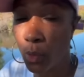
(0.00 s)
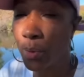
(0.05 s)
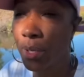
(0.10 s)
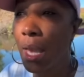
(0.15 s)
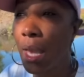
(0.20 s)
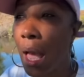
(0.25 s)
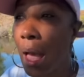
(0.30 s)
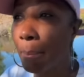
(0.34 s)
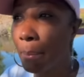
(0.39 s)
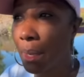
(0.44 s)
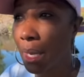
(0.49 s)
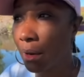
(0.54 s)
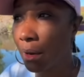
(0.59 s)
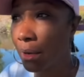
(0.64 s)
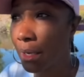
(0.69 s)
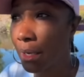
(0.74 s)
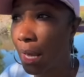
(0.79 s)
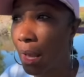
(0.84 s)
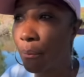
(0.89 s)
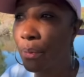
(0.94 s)
when we got
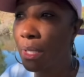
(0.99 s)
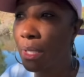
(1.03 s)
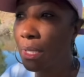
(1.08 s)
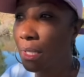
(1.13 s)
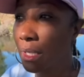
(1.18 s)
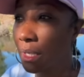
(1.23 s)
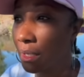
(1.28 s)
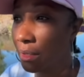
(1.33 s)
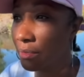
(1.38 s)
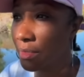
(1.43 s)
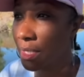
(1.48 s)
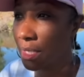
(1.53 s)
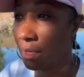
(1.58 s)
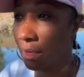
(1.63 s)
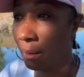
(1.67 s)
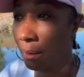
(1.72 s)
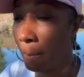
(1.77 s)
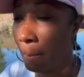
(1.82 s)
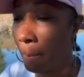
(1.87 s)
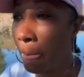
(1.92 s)
married that we lived
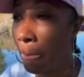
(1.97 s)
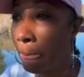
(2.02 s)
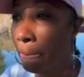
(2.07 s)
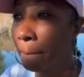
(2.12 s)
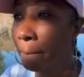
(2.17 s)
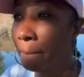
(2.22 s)
in.